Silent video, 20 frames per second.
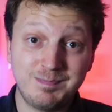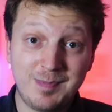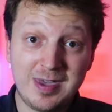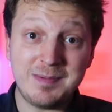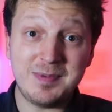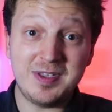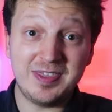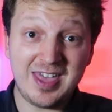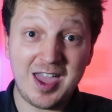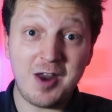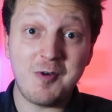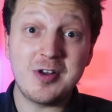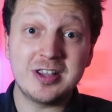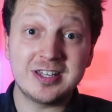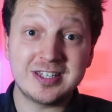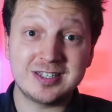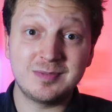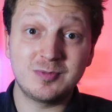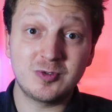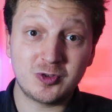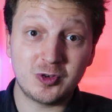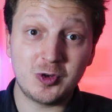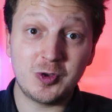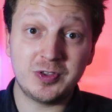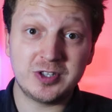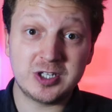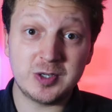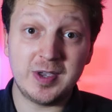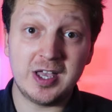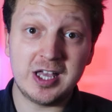Maybe there is some
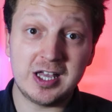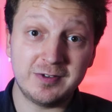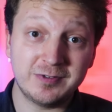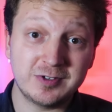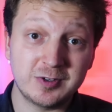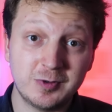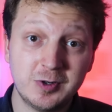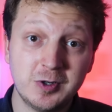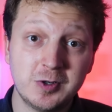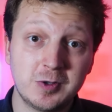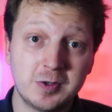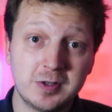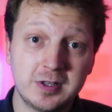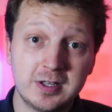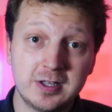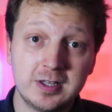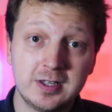truth to it after all.